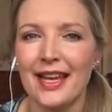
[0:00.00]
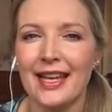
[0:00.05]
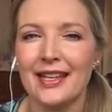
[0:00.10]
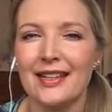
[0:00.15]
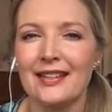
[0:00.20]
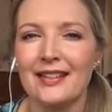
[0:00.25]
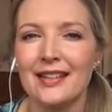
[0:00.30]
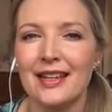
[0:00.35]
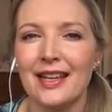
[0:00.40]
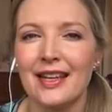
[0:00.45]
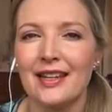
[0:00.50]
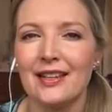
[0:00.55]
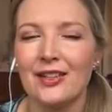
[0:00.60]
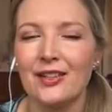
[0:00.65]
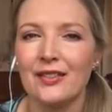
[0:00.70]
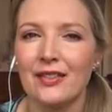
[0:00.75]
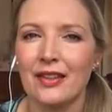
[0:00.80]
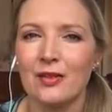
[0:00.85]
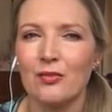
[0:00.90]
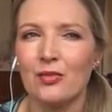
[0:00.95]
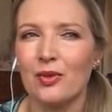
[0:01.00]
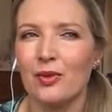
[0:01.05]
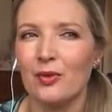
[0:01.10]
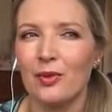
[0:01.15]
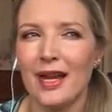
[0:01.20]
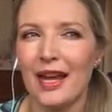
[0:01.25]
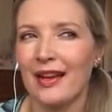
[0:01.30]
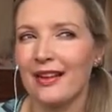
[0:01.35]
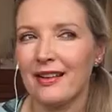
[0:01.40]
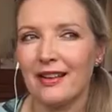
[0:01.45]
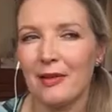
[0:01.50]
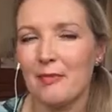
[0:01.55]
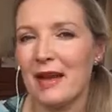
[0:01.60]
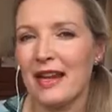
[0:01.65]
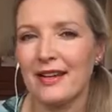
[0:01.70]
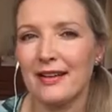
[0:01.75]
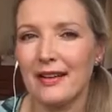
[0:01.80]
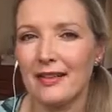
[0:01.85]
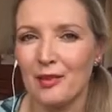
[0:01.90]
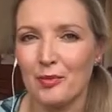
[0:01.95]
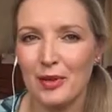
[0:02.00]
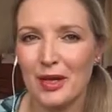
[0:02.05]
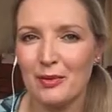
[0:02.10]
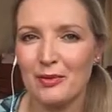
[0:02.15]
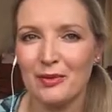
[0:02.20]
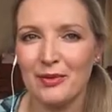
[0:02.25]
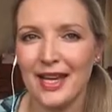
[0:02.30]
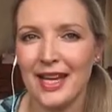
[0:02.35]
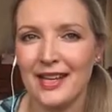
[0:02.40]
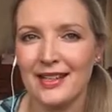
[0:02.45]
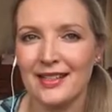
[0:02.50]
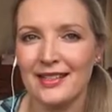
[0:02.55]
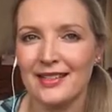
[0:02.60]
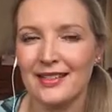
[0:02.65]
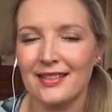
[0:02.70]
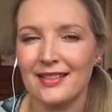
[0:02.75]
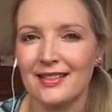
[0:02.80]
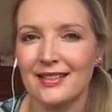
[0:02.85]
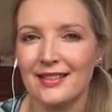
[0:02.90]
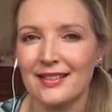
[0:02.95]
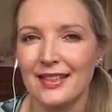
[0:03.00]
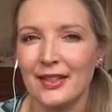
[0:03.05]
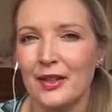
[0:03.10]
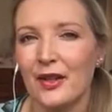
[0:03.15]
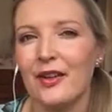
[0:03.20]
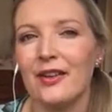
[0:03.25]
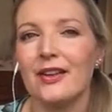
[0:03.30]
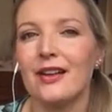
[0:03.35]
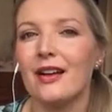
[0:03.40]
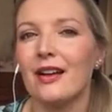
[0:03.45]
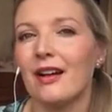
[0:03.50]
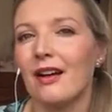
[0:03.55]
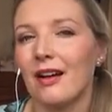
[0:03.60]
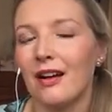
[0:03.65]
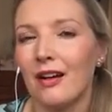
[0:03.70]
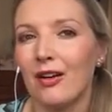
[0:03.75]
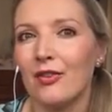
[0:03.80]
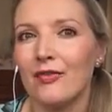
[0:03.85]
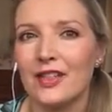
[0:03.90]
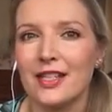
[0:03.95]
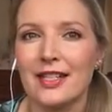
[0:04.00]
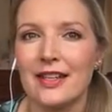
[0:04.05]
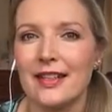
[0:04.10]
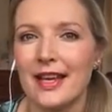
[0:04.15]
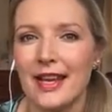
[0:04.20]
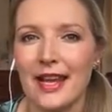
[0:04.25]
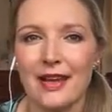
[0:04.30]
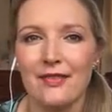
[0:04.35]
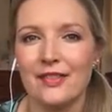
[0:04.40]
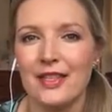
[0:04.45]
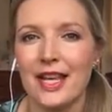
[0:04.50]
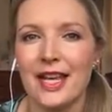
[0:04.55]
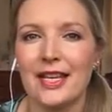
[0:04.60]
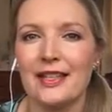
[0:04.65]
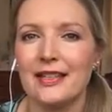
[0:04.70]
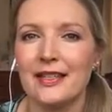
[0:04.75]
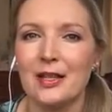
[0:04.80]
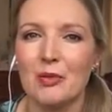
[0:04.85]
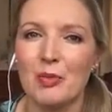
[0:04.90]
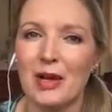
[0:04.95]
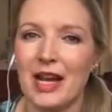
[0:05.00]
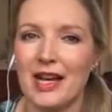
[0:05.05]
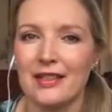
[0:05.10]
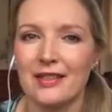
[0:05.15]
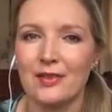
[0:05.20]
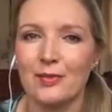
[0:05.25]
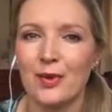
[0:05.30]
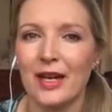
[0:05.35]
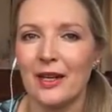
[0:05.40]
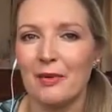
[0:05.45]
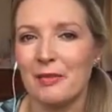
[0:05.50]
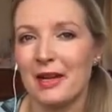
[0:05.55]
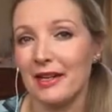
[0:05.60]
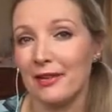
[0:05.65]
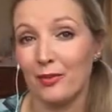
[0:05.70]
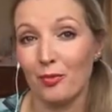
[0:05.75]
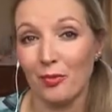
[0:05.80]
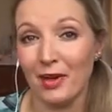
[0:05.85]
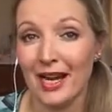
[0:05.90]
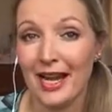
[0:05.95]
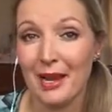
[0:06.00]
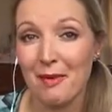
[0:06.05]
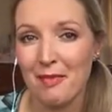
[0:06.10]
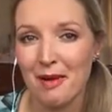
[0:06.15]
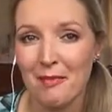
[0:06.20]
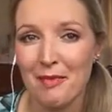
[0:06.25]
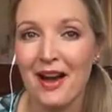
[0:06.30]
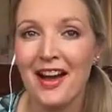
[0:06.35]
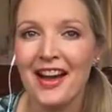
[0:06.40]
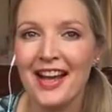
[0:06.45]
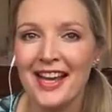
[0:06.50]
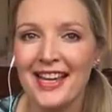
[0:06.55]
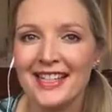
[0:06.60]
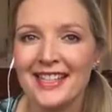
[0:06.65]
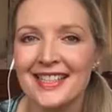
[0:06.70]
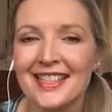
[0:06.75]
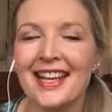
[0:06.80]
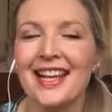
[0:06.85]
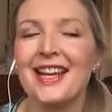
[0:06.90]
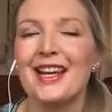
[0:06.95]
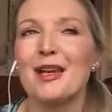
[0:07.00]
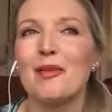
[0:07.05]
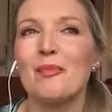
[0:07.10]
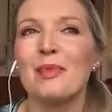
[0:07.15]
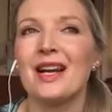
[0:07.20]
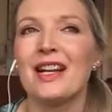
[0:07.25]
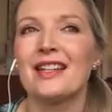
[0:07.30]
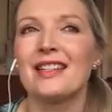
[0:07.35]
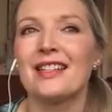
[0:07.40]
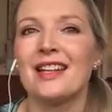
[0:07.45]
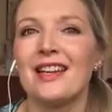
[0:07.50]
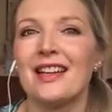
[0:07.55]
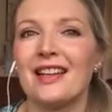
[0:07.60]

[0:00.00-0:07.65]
And you think, well, how can I make other people act, you know, obviously they have to act their part as well in my little play in my mind, but